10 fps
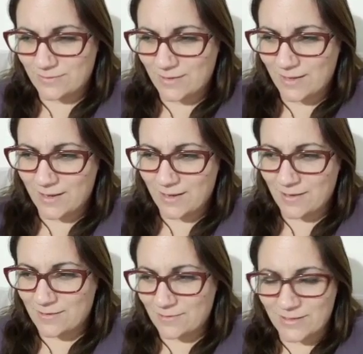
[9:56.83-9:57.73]
they
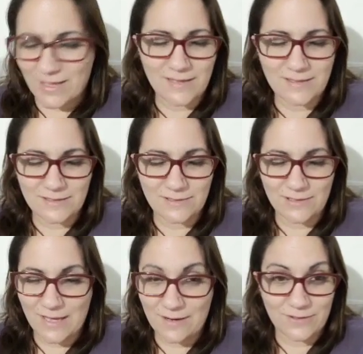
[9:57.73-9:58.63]
get connected
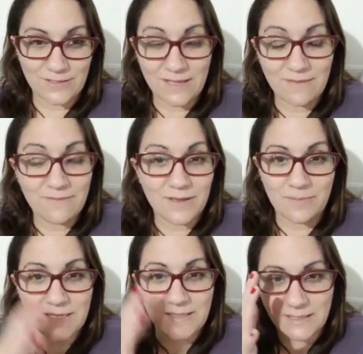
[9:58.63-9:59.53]
together, it's something
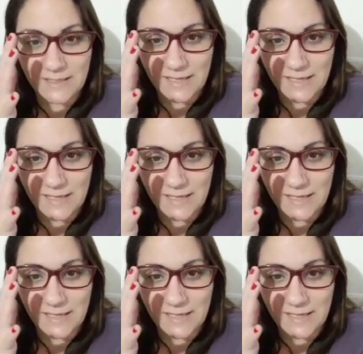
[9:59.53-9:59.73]
amazing,